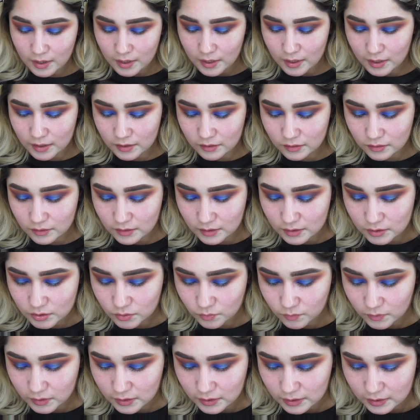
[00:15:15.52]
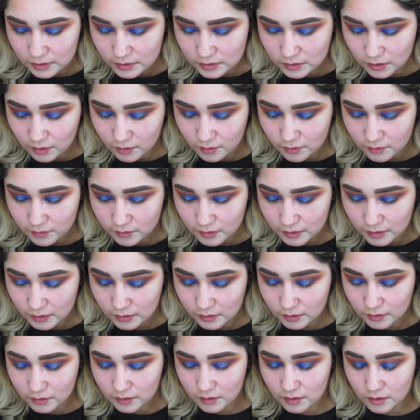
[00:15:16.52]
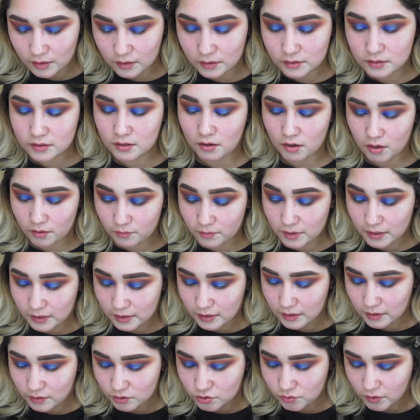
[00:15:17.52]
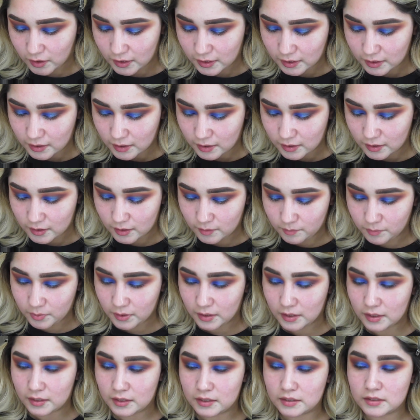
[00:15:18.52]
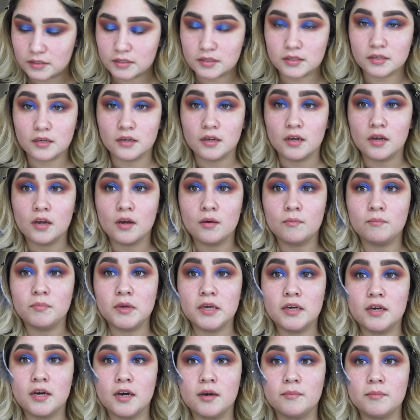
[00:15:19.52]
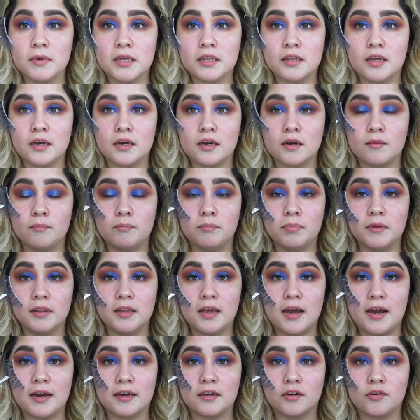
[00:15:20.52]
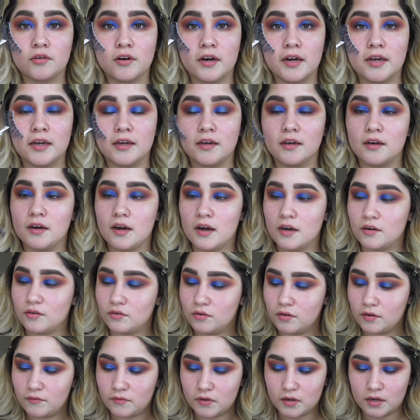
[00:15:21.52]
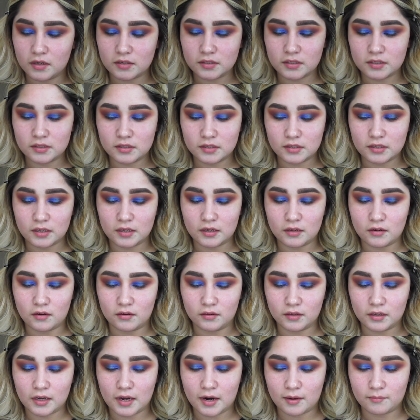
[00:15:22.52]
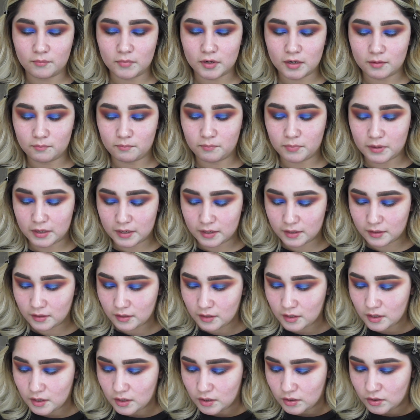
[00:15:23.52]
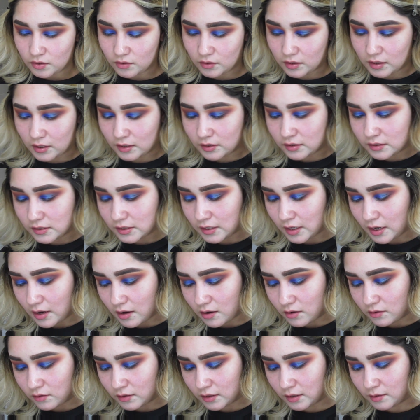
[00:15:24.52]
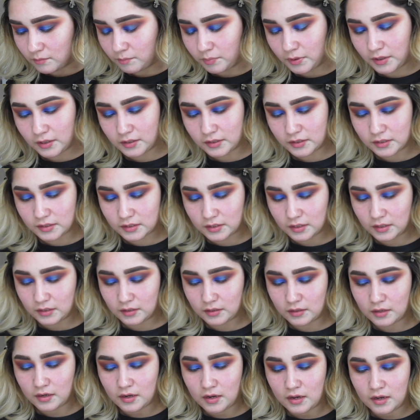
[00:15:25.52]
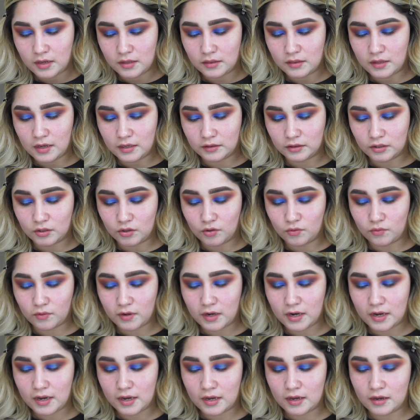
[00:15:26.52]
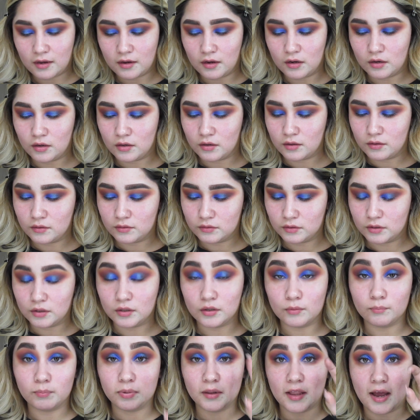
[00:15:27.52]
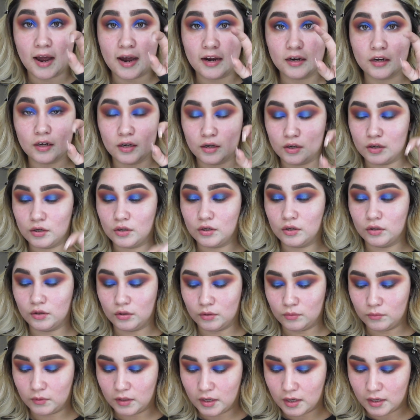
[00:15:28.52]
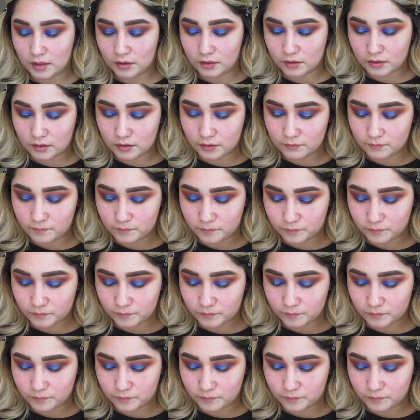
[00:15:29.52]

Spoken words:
And this one is already drying up, and it's becoming like a black gray. I don't know if you guys can see it on camera, but you can tell in person that the black glue color